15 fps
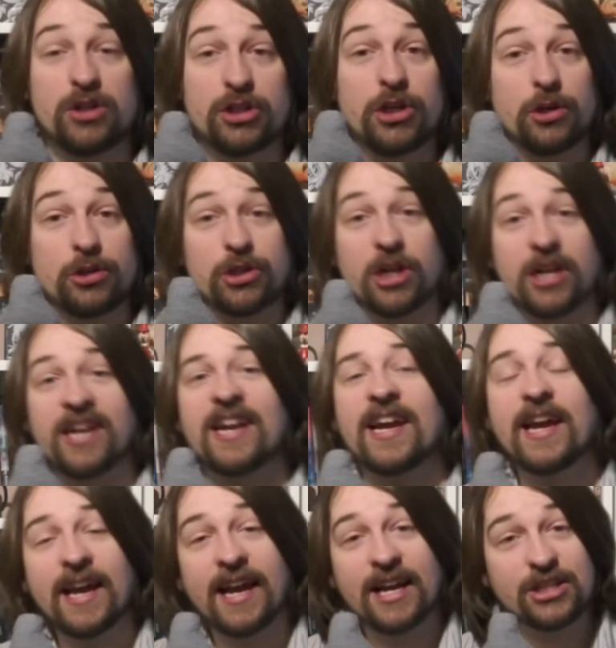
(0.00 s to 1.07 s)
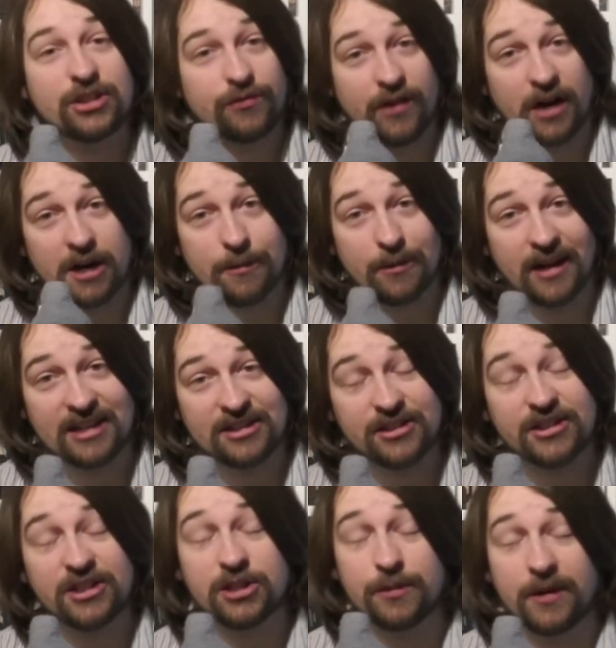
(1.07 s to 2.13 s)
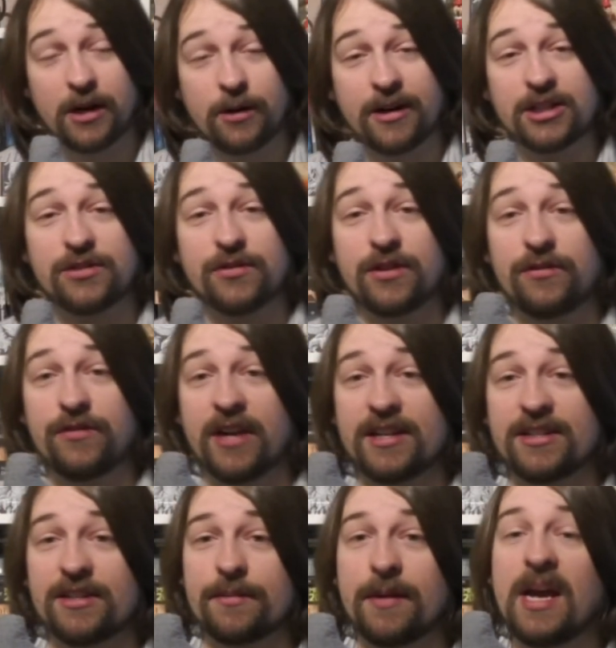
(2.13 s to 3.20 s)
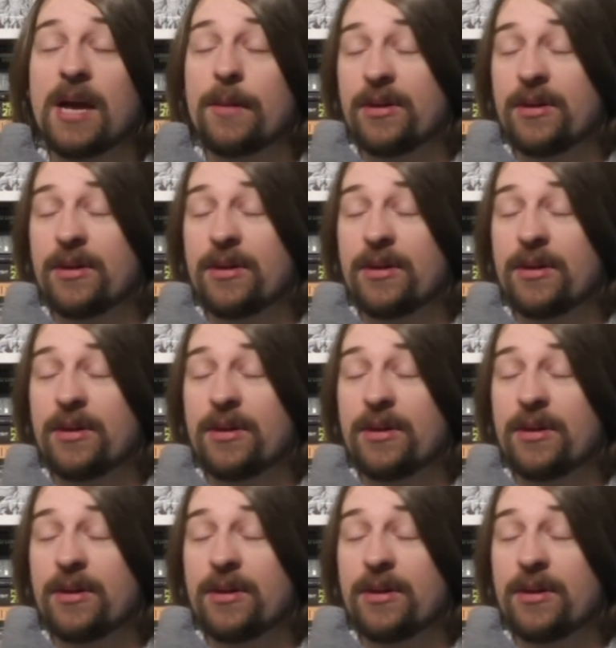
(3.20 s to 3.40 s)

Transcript: which usually is a very pleasant experience for the victim.